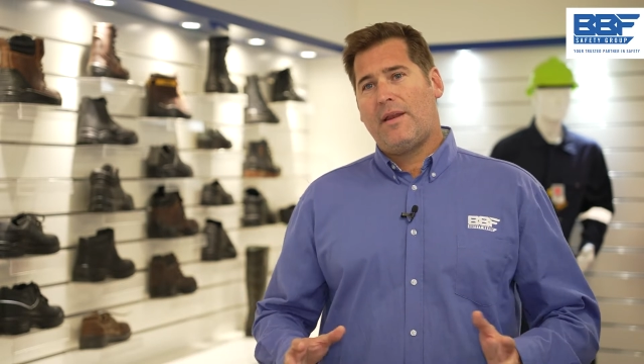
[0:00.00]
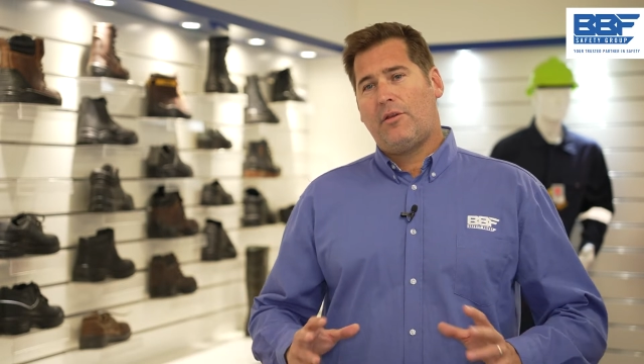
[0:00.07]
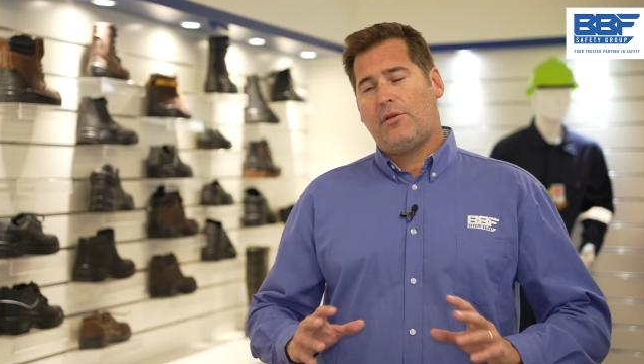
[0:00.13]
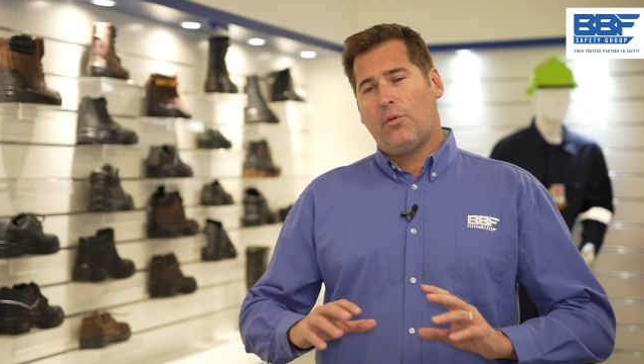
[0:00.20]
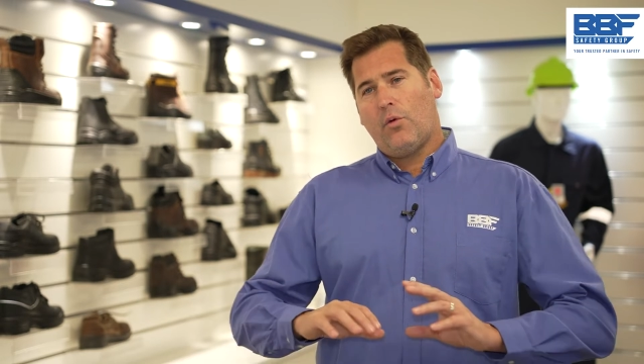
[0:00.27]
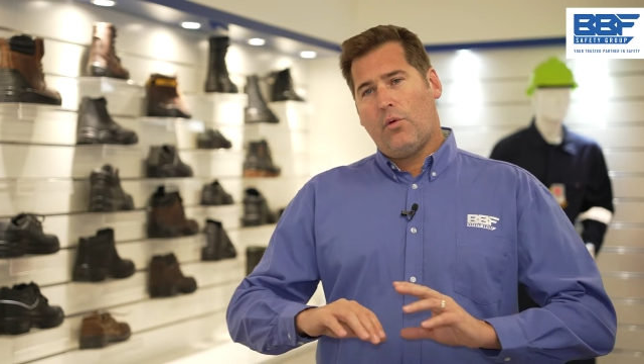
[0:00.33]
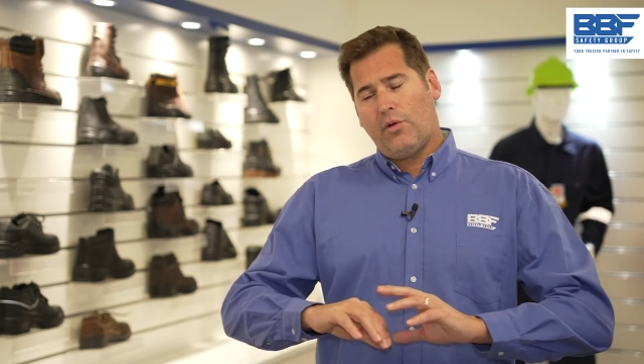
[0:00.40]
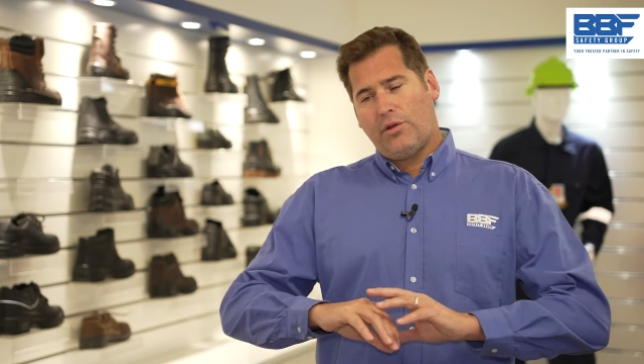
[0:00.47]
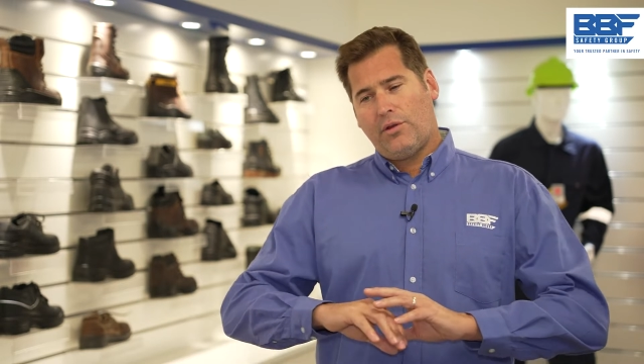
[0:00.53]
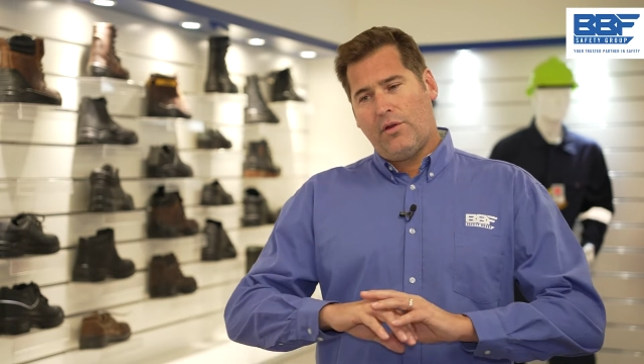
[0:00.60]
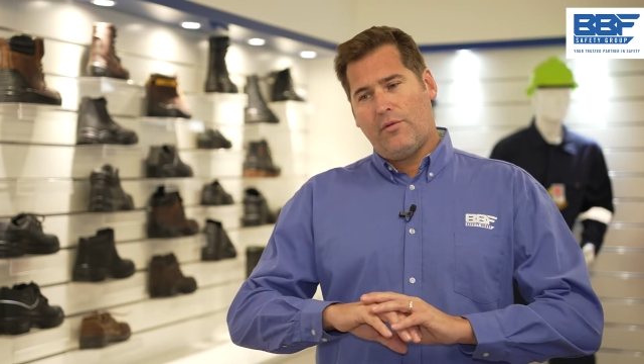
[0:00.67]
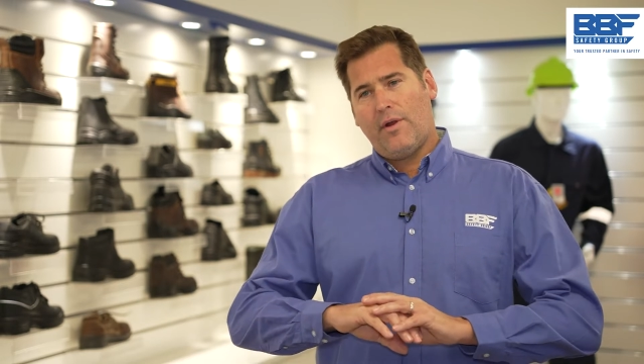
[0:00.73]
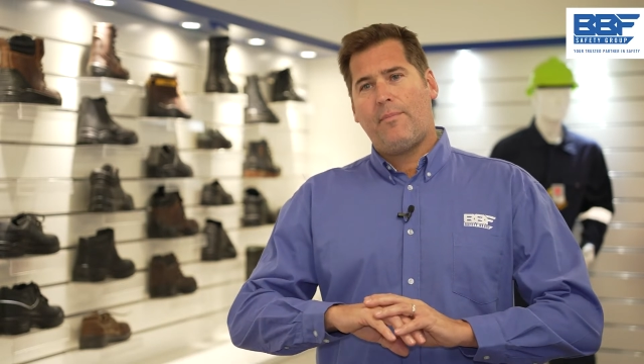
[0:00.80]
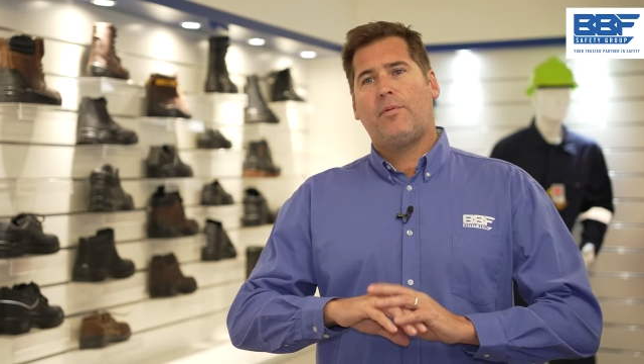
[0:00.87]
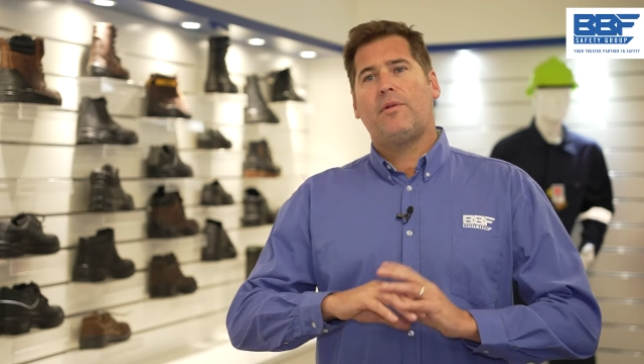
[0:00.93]
and it's
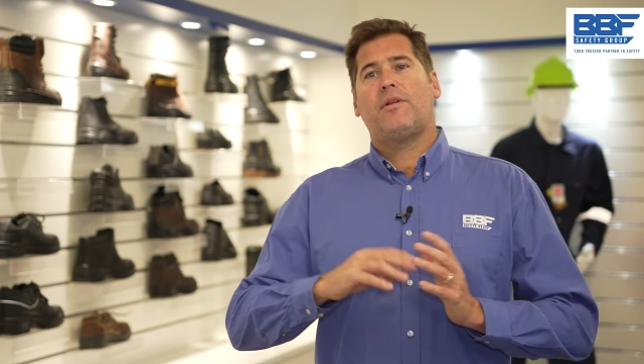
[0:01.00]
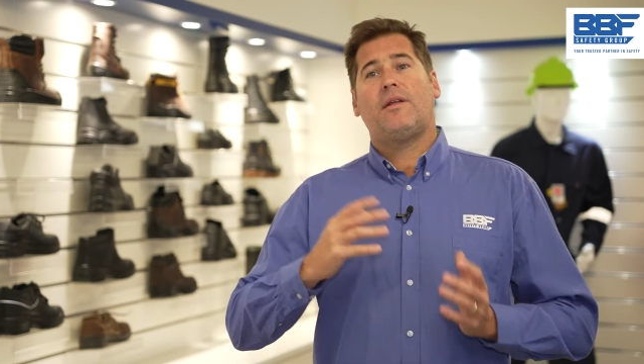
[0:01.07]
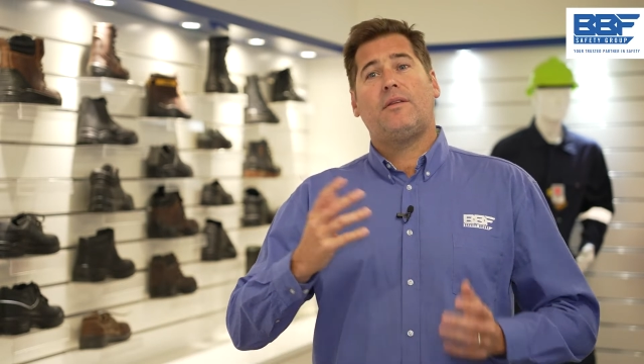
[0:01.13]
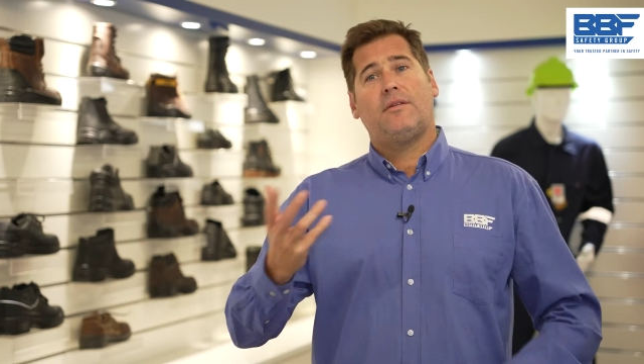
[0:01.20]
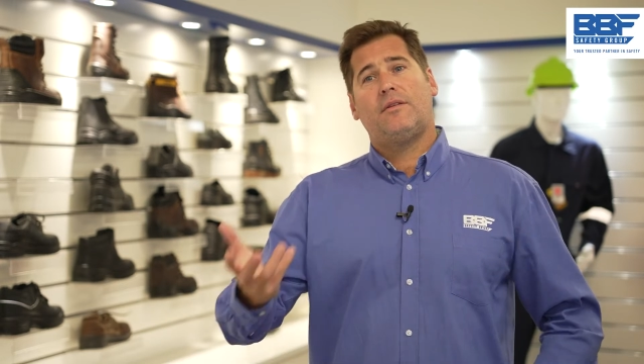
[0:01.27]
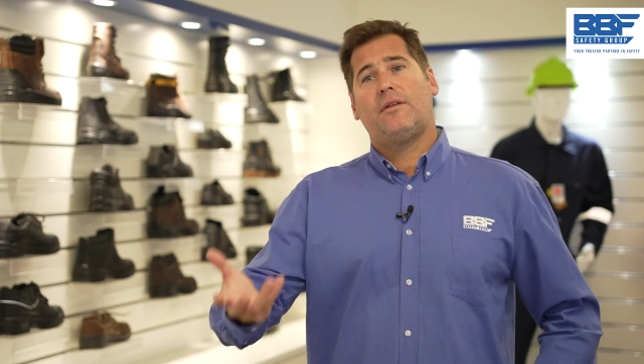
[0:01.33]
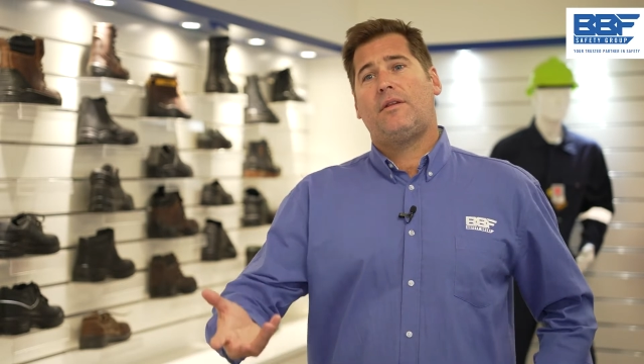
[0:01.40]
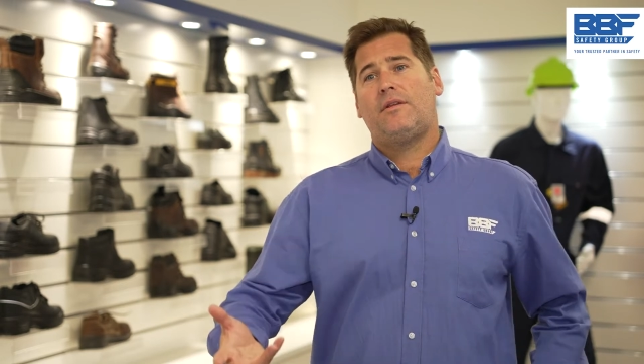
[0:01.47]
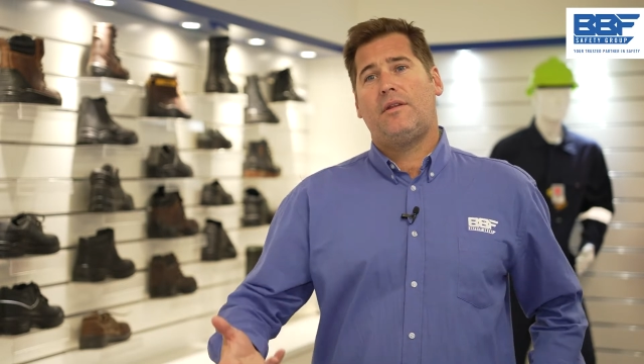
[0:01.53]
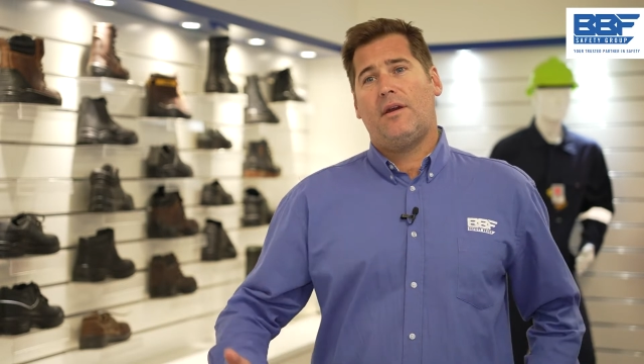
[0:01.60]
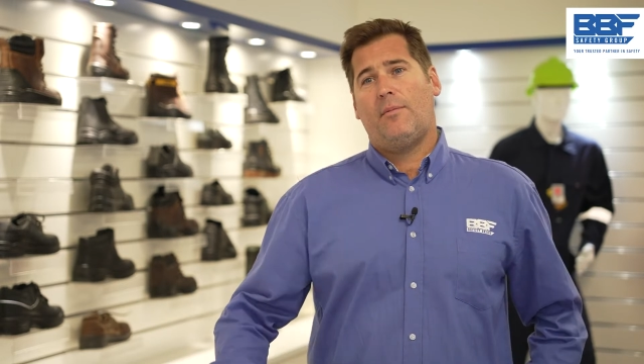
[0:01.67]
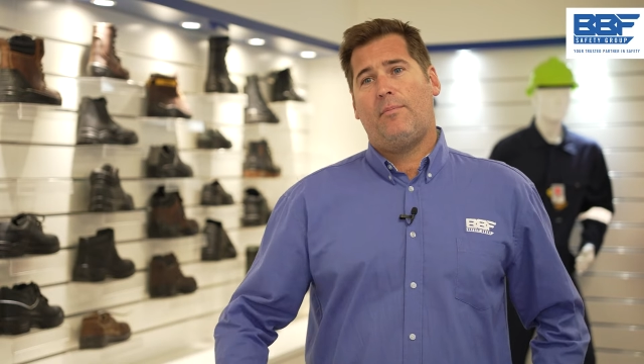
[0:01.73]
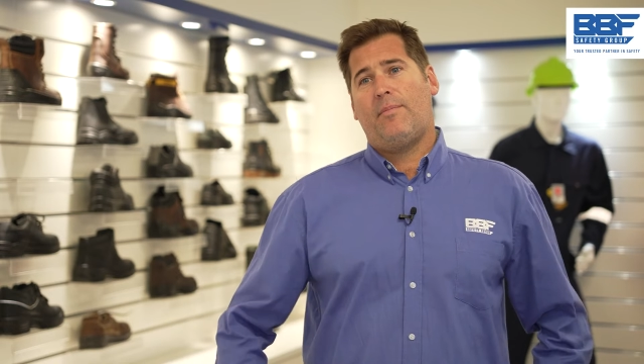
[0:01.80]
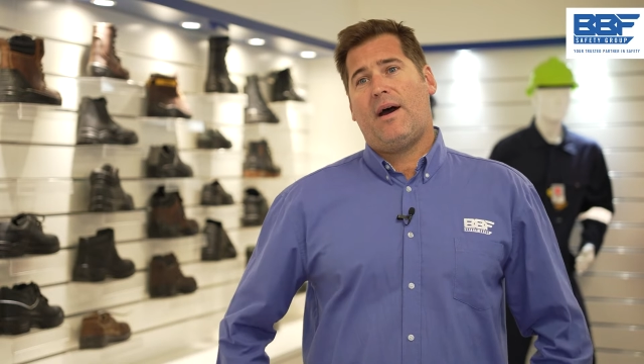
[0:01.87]
also represented this year